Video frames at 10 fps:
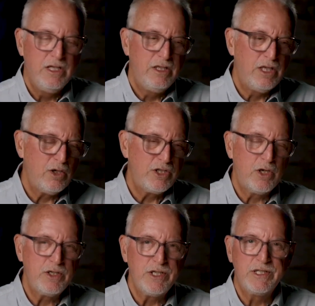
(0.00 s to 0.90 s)
Their
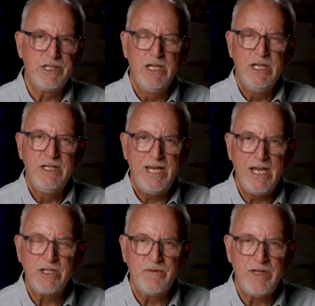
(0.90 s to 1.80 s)
churches,
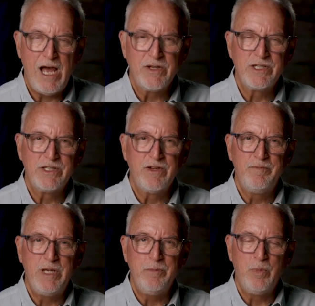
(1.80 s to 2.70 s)
tens of thousands of
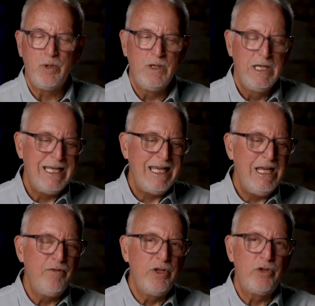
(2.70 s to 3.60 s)
people,
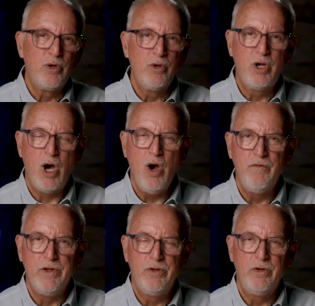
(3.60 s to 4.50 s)
even through
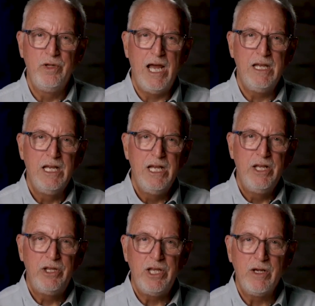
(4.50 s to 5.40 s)
COVID, through that
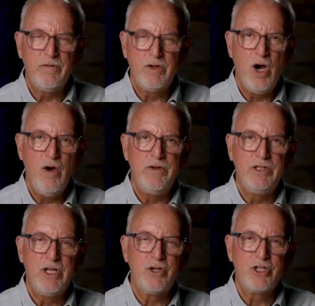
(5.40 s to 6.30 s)
thing of
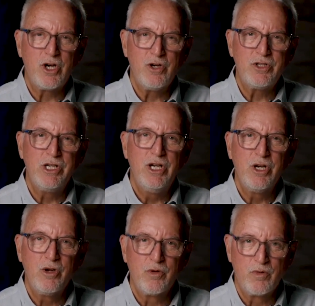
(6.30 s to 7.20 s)
COVID, their church
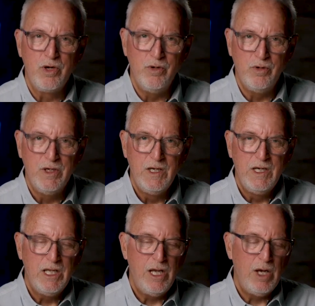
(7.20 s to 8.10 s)
grew.
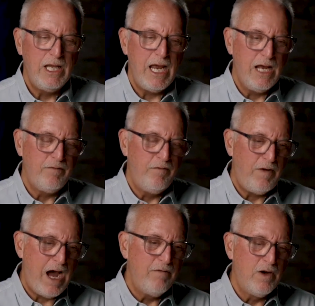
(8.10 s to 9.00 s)
They, they had
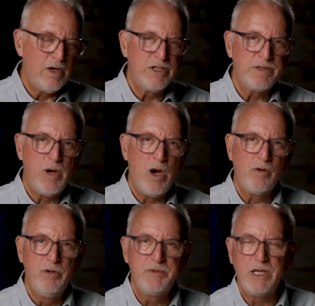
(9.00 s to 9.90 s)
500 small
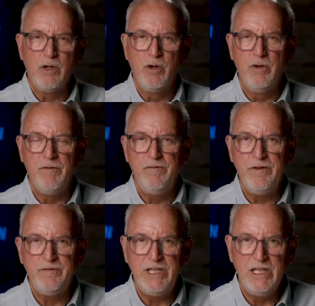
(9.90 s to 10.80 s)
groups, they grew to
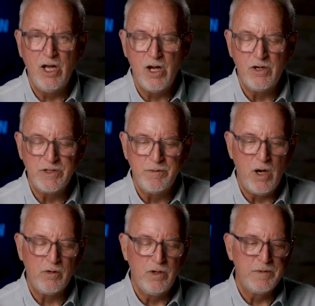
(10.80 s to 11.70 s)
1,500
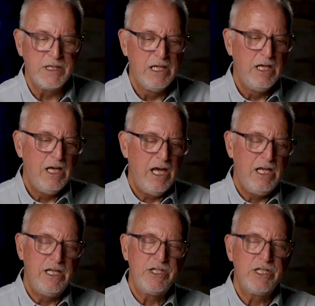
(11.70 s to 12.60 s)
small groups,
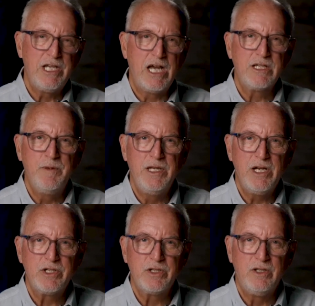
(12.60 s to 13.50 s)
and it's just
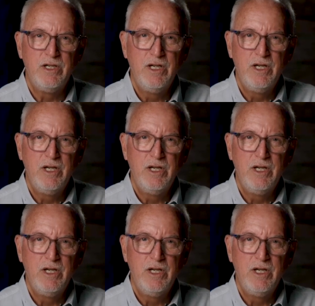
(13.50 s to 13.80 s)
exponential.